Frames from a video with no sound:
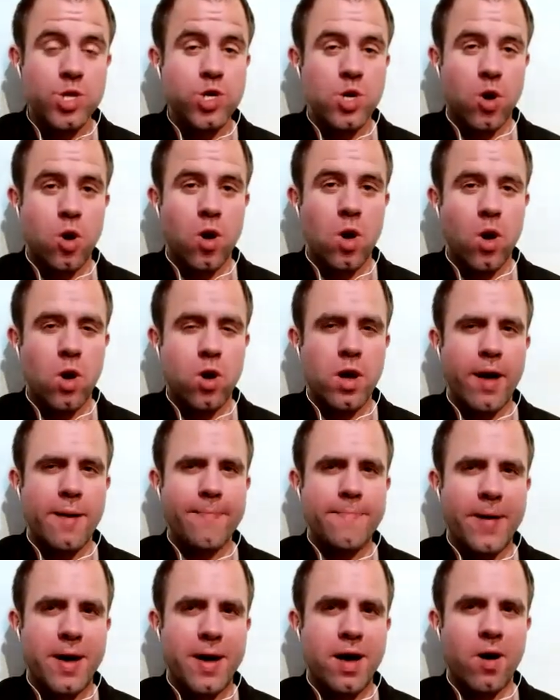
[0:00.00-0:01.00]
talk
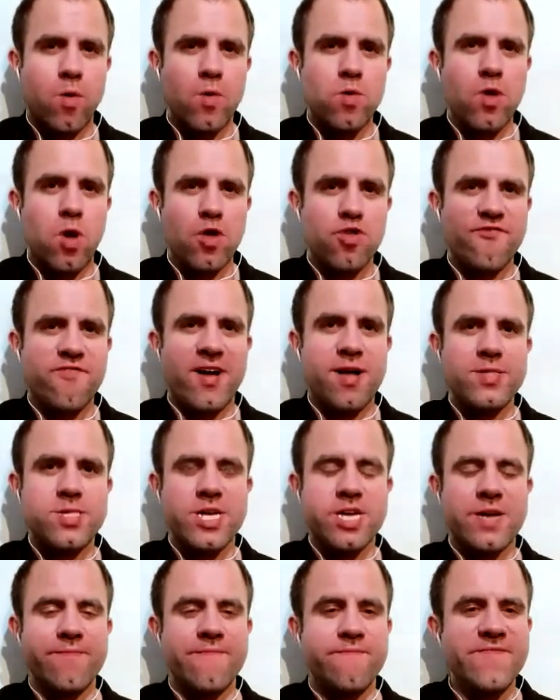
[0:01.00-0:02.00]
about not trying to
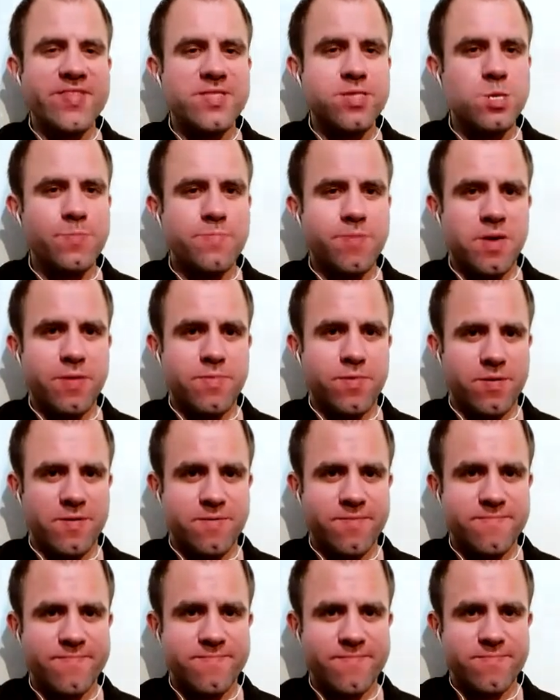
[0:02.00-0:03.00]
convince people,
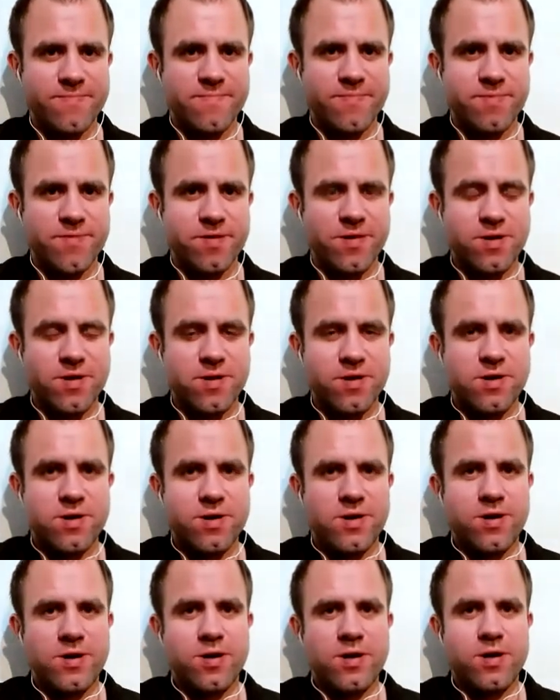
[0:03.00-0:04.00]

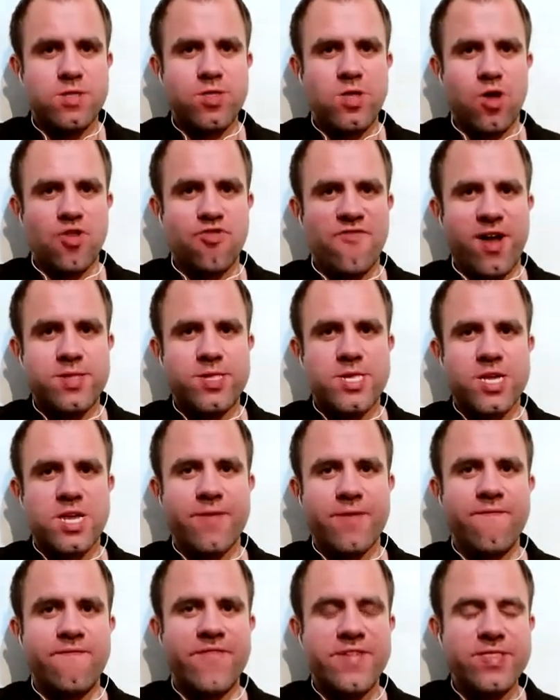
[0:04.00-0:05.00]
not trying to
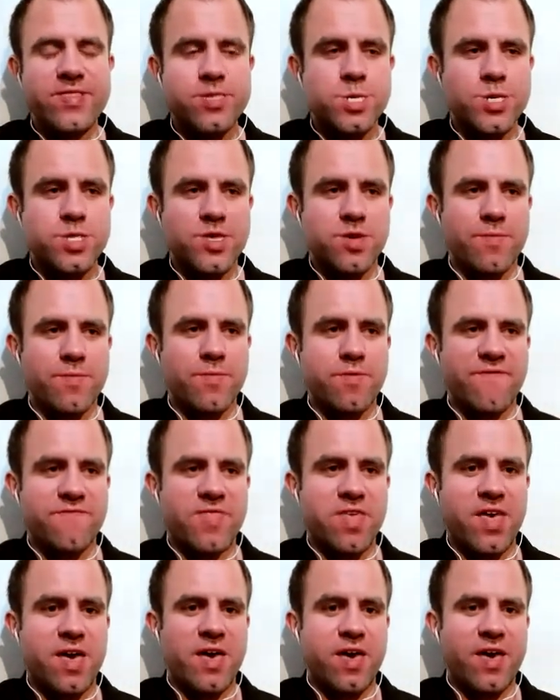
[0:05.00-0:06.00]
convince them of
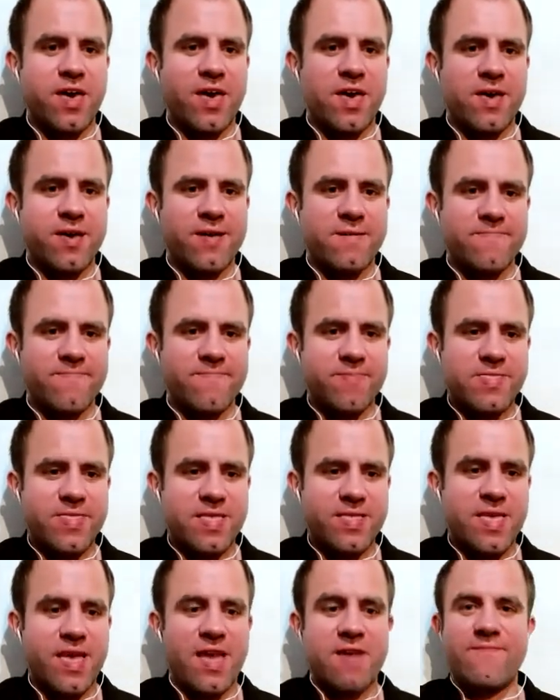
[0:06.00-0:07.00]

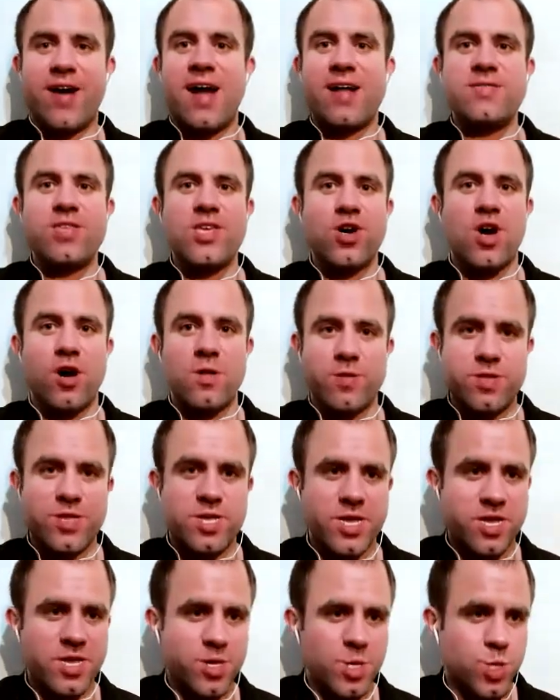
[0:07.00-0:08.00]
their
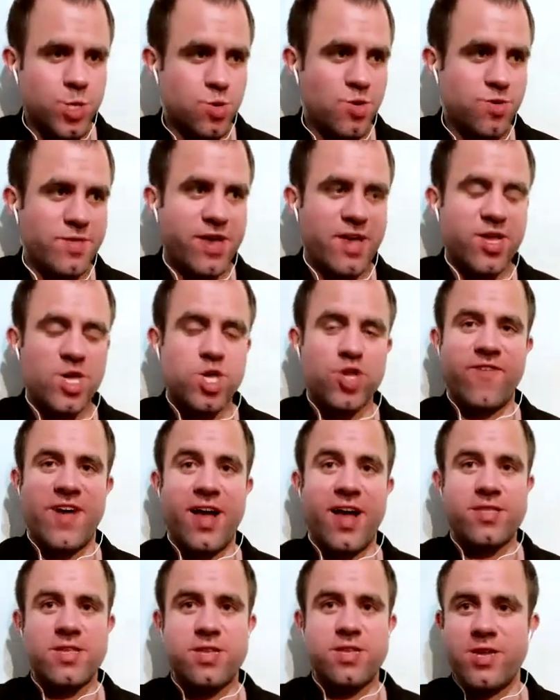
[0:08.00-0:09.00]
ideologies or their
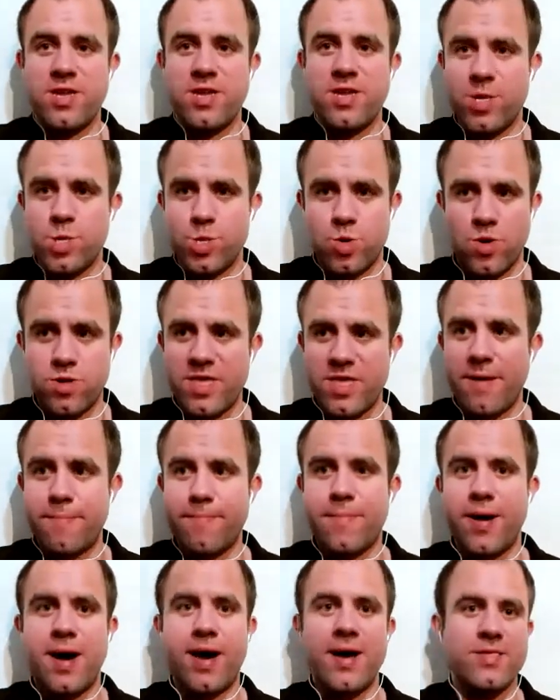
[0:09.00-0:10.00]
strategies or their
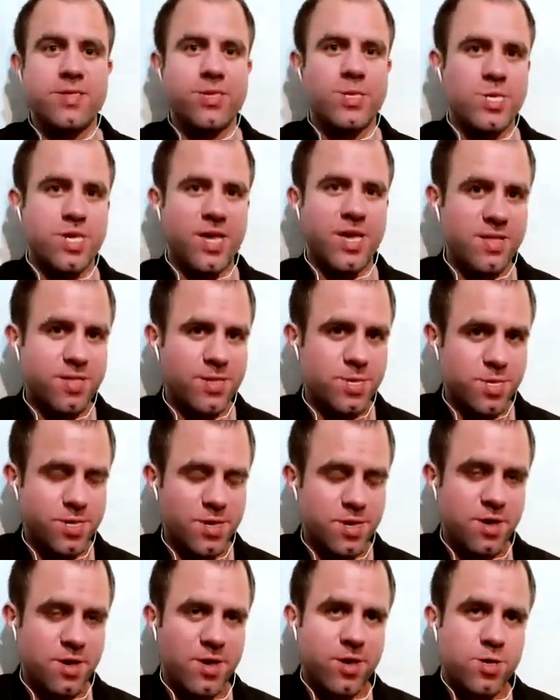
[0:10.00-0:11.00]
mindsets.
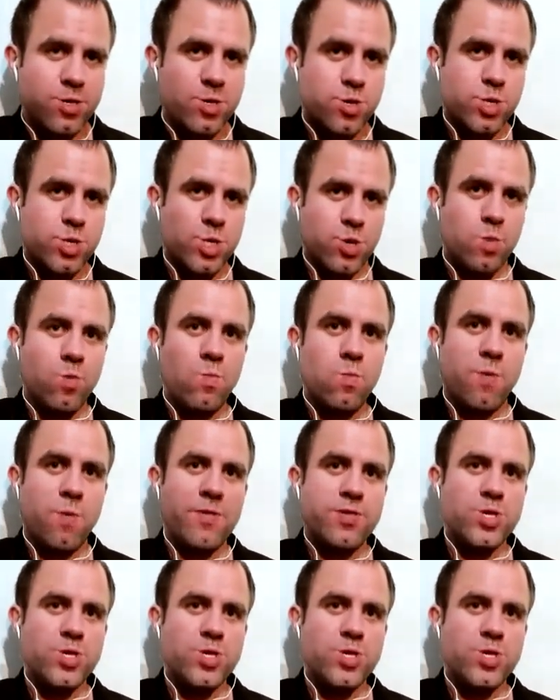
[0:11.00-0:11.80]
So someone that's